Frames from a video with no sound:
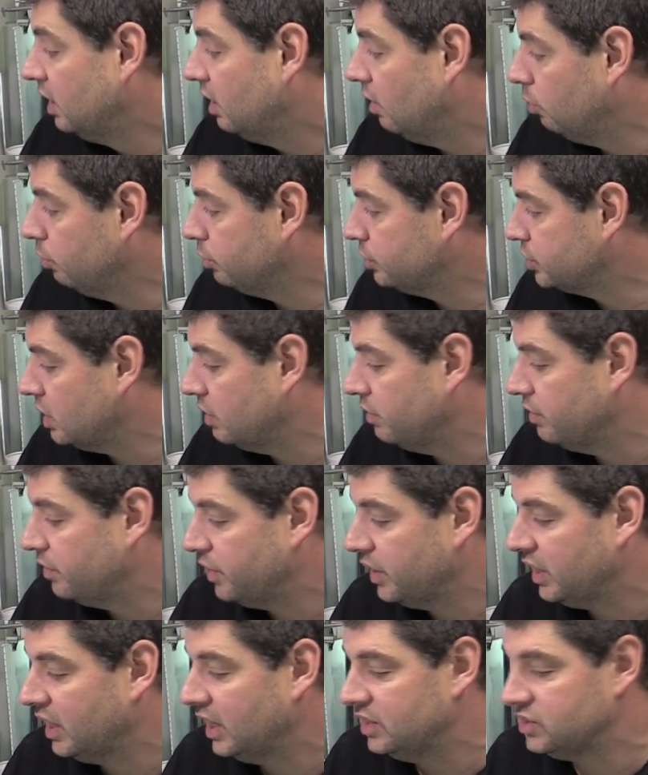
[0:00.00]
Also, the
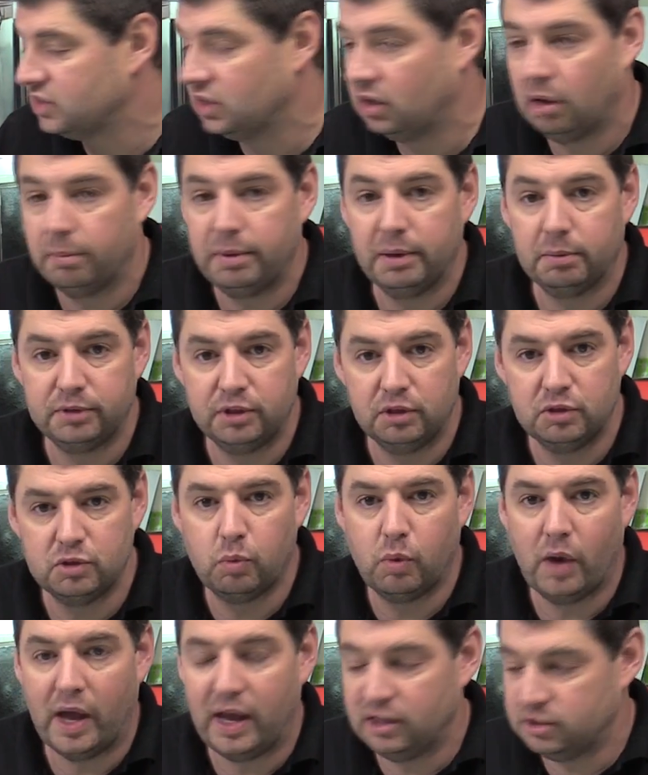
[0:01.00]
thing is, a lot of people use
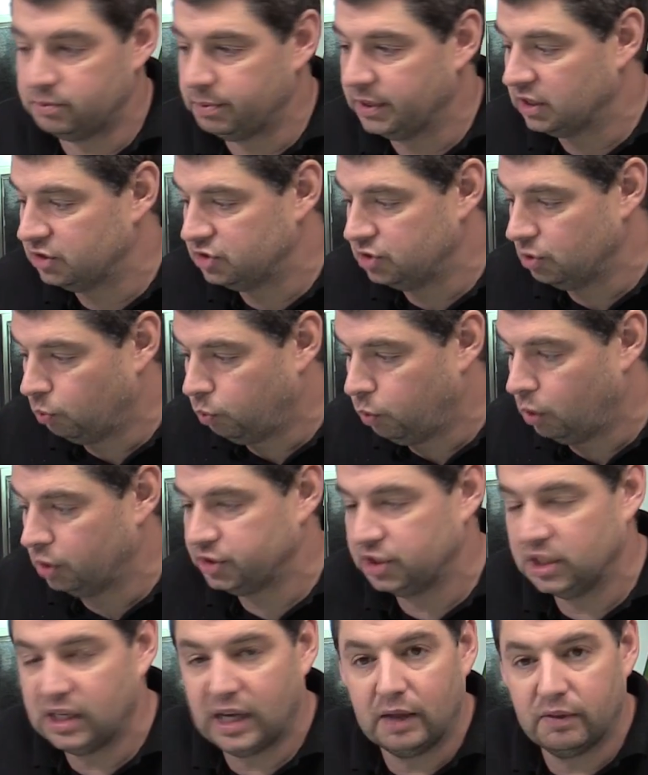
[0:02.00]
wet is because you're
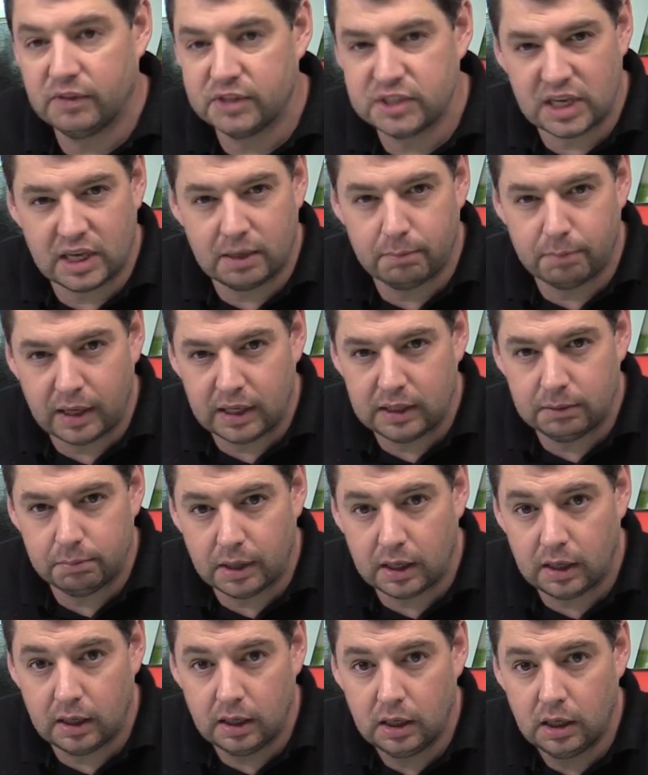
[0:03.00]
washing out the
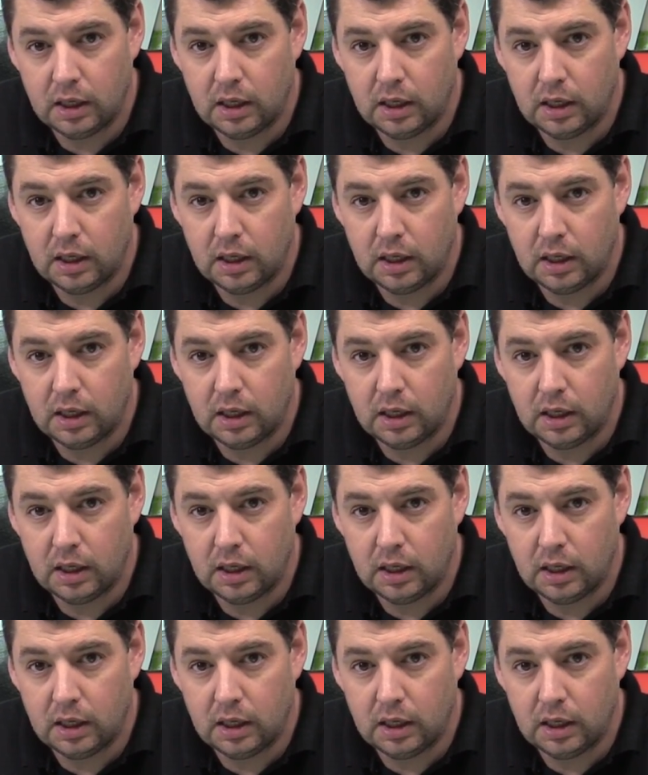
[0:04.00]
sandpaper.